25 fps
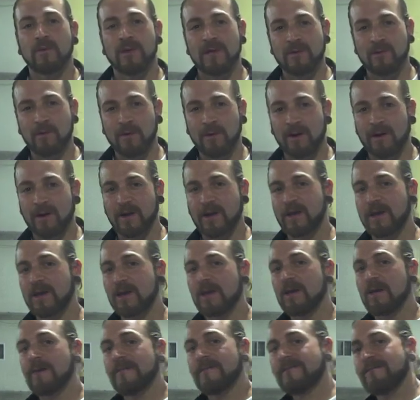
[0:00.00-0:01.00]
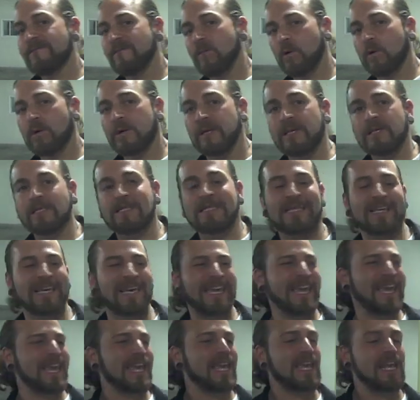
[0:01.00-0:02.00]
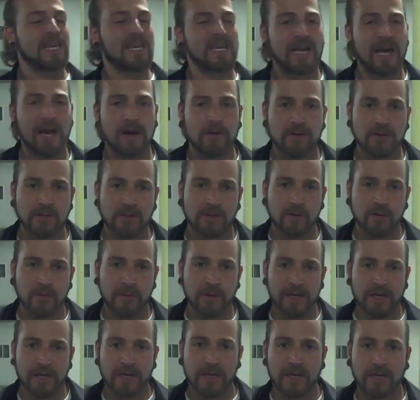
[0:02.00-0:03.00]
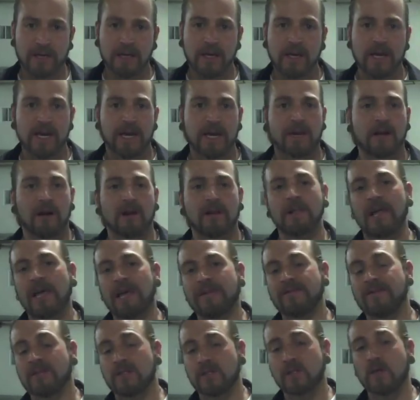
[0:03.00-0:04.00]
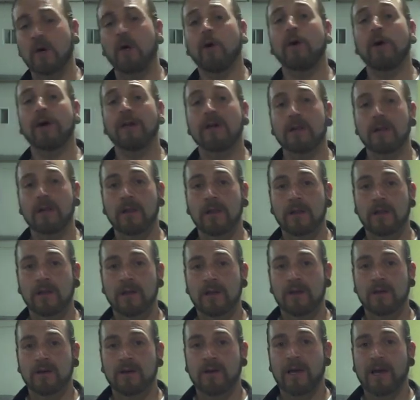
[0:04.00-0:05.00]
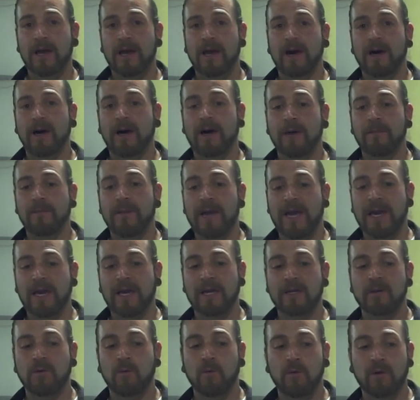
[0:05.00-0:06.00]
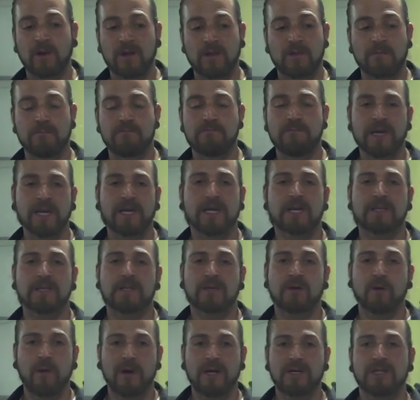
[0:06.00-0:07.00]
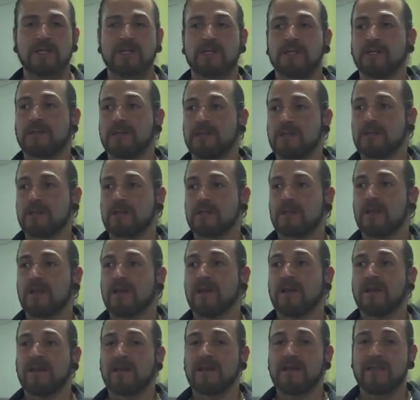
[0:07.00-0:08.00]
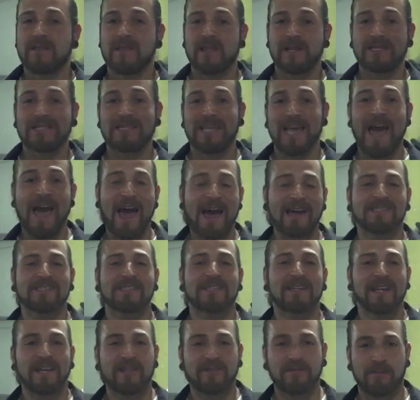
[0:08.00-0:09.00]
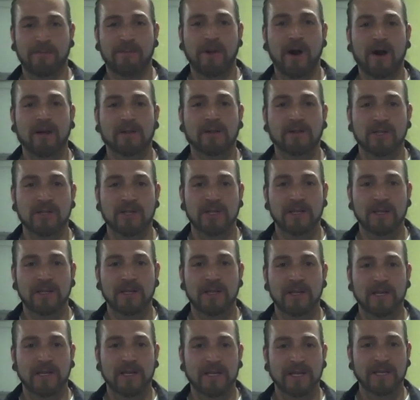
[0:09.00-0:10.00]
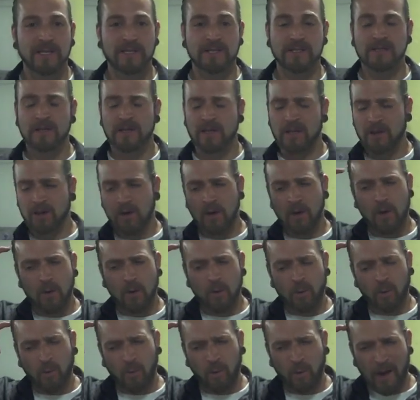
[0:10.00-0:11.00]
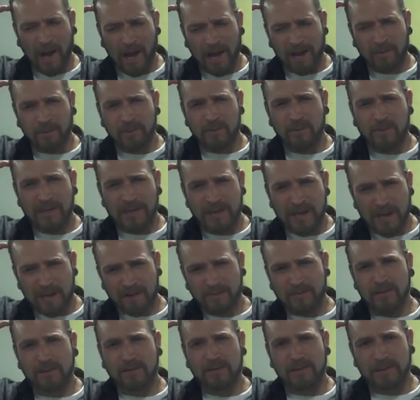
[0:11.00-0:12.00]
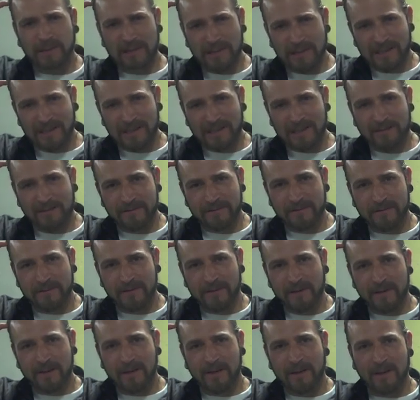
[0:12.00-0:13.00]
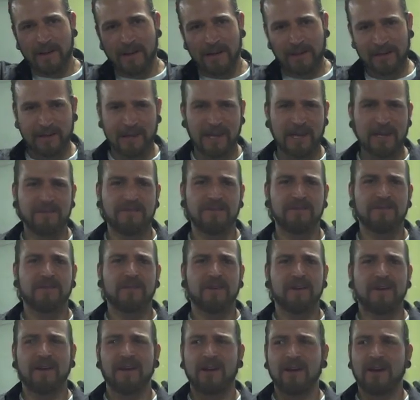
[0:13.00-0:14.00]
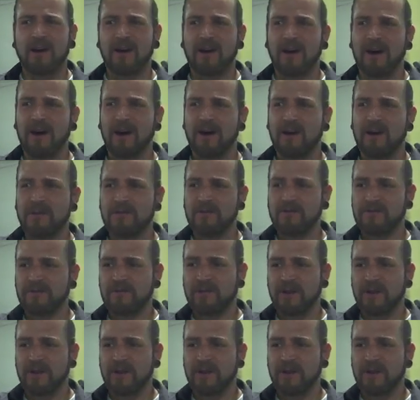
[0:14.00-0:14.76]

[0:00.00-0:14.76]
We work 40 to 80 hours a week, and our life is toil. And one of the biggest questions that is asked in anthropology is, why would we ever leave a life of